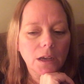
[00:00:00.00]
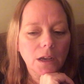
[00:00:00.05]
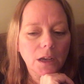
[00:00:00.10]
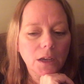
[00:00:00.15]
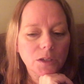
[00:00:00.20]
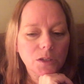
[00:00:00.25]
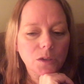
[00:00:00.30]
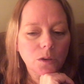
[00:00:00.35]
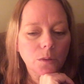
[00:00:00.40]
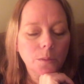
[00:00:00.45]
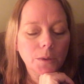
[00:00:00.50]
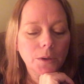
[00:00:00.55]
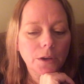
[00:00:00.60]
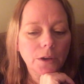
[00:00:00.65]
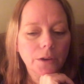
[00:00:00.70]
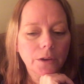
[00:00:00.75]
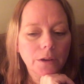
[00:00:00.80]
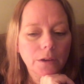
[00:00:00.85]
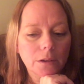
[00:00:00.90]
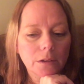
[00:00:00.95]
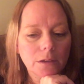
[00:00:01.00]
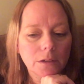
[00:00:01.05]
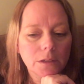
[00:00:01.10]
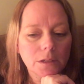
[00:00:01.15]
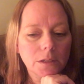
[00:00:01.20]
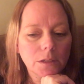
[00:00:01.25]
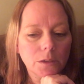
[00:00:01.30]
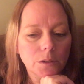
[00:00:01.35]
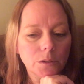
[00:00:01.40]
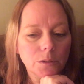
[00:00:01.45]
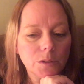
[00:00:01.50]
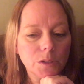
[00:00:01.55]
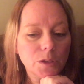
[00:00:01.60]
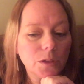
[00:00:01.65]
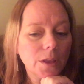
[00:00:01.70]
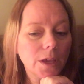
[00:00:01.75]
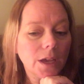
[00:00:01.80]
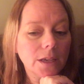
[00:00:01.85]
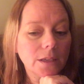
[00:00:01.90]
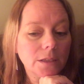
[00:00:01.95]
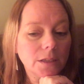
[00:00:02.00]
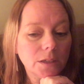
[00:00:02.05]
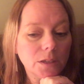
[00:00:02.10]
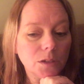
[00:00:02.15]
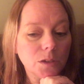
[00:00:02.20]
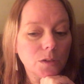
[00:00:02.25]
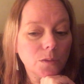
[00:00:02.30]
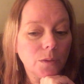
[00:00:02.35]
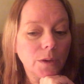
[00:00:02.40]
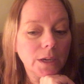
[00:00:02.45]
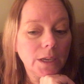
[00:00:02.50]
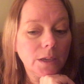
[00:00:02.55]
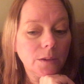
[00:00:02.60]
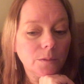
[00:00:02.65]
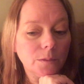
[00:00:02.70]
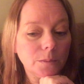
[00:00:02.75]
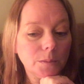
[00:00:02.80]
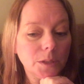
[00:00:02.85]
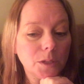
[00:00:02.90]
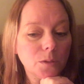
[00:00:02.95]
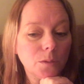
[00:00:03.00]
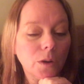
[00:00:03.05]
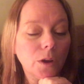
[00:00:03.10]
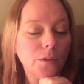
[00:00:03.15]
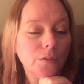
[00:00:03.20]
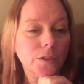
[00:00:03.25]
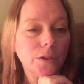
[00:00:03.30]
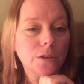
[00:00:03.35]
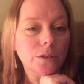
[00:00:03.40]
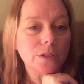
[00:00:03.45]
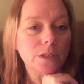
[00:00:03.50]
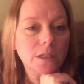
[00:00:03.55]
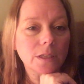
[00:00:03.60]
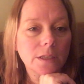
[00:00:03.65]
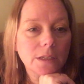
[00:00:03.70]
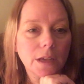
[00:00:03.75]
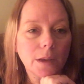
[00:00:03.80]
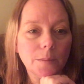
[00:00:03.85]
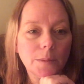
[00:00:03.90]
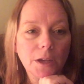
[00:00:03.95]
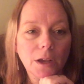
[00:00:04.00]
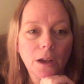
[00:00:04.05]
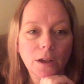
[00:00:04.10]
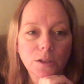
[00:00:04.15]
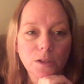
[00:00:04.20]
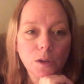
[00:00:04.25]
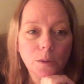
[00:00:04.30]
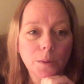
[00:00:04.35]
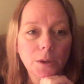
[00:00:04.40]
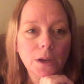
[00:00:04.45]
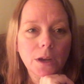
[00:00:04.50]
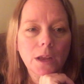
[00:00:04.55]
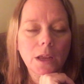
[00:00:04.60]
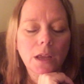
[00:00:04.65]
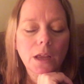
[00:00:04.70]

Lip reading: October. So 2020 will be 12 years this coming October.